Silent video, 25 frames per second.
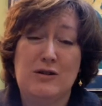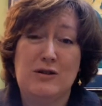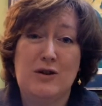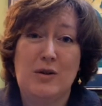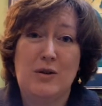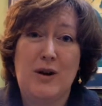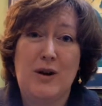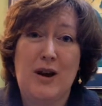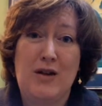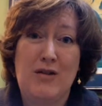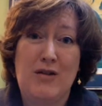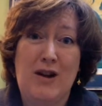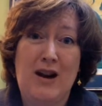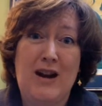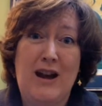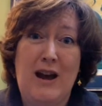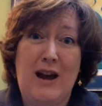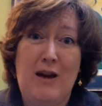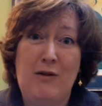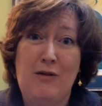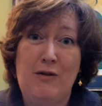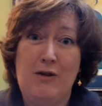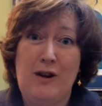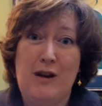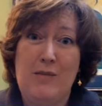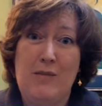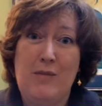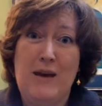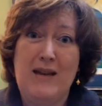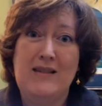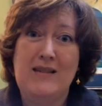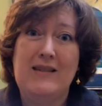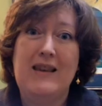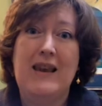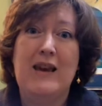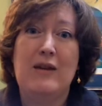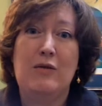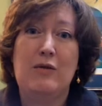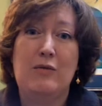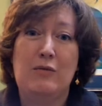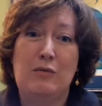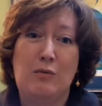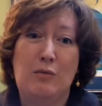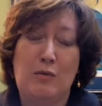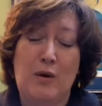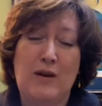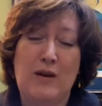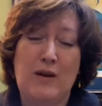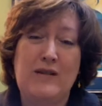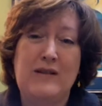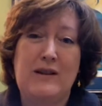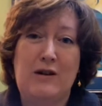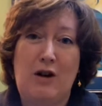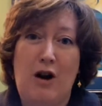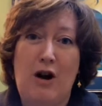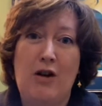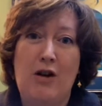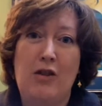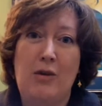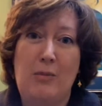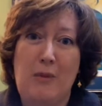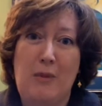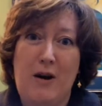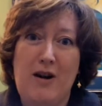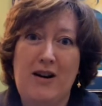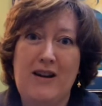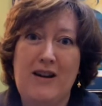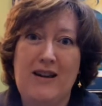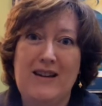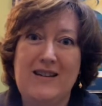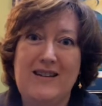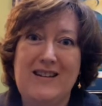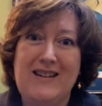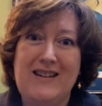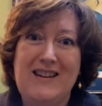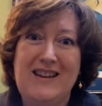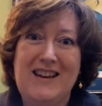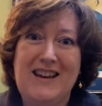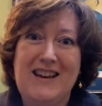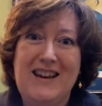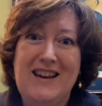going on right now for MS and ones that are on the market.